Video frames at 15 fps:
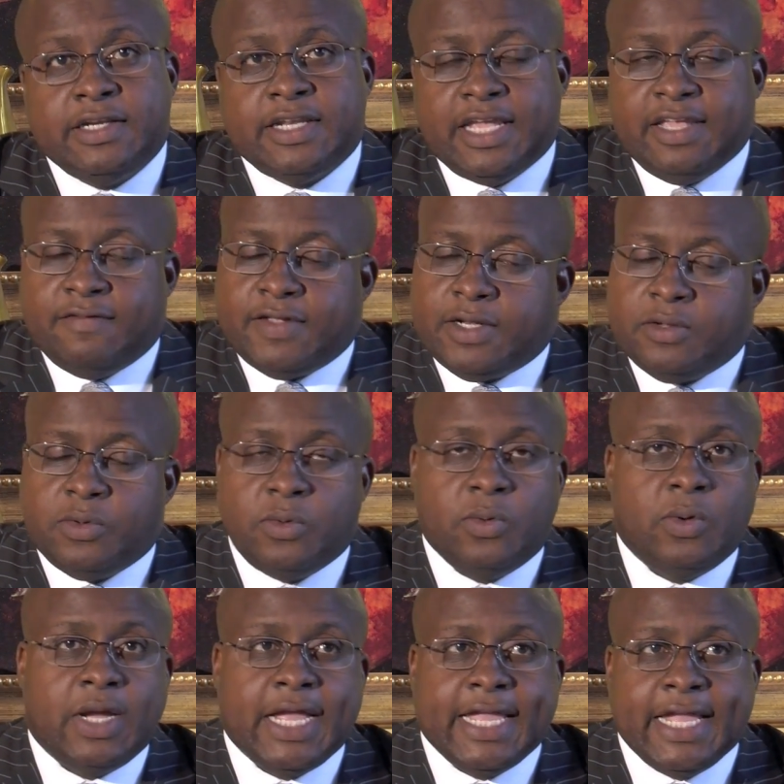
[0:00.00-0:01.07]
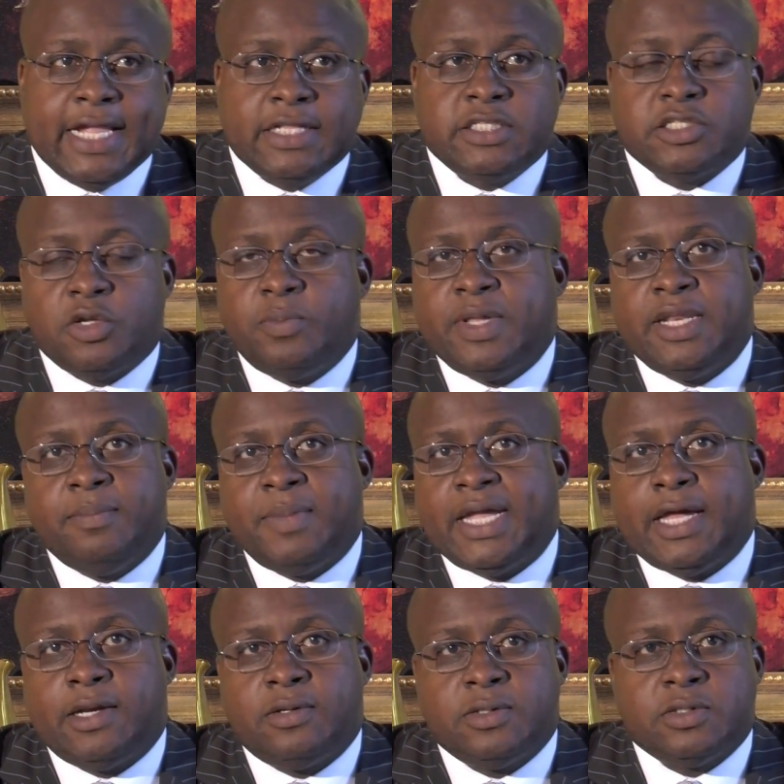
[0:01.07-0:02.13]
David, who had so many
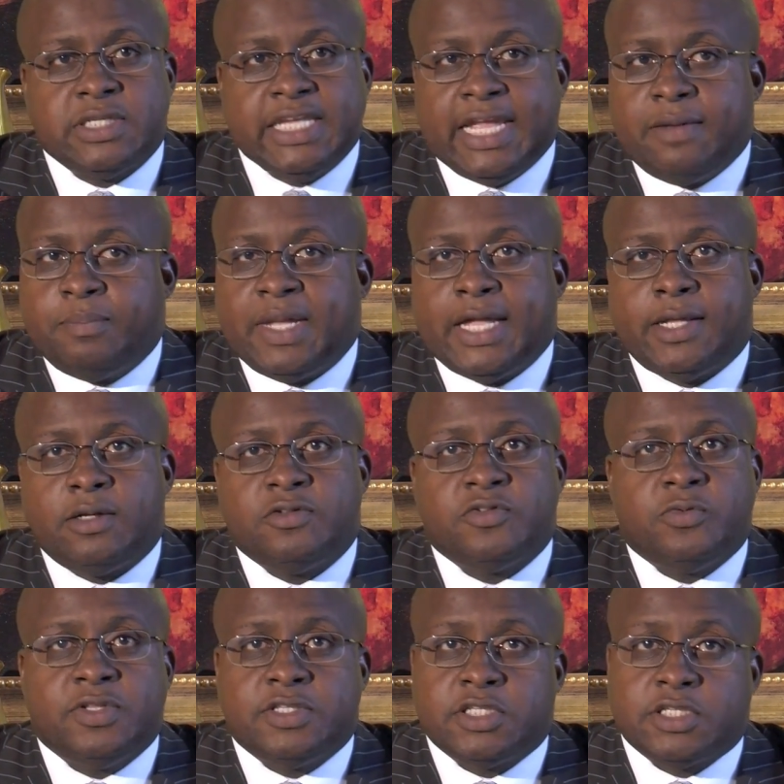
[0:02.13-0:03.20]
battles. He had battles with